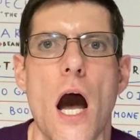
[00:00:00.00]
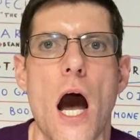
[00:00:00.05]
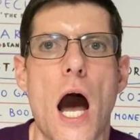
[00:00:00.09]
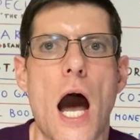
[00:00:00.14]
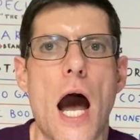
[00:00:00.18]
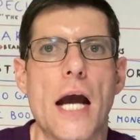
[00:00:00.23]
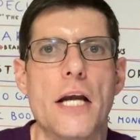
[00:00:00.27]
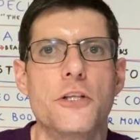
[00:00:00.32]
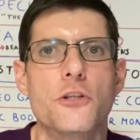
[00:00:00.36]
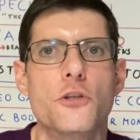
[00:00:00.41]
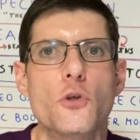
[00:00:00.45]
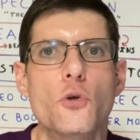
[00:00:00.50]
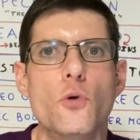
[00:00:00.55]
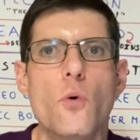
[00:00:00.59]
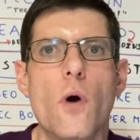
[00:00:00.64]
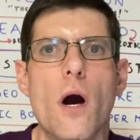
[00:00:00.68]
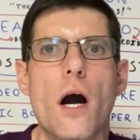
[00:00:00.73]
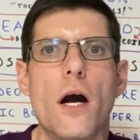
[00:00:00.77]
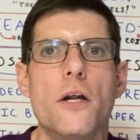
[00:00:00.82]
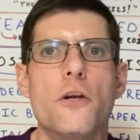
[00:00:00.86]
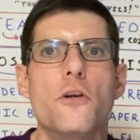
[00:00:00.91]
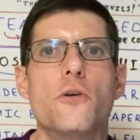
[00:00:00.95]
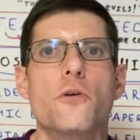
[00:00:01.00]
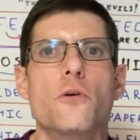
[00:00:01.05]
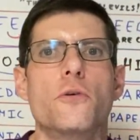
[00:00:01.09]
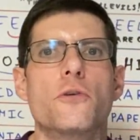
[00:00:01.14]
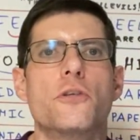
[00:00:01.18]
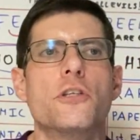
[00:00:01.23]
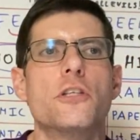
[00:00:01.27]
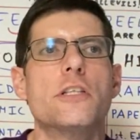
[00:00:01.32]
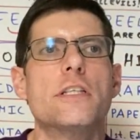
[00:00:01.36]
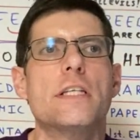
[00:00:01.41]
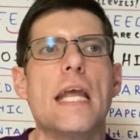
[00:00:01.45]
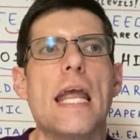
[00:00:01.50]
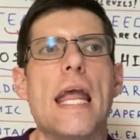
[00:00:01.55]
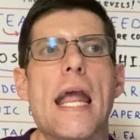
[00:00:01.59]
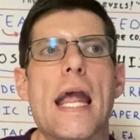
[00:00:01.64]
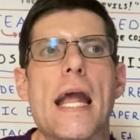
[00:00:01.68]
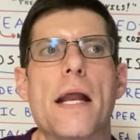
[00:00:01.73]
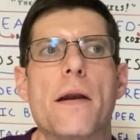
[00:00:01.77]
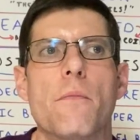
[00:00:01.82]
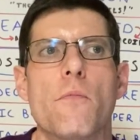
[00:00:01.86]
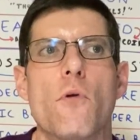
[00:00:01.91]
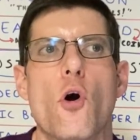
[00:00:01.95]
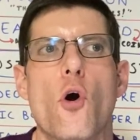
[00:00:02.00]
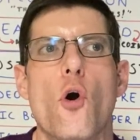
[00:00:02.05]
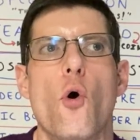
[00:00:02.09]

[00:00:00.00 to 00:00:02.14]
I do understand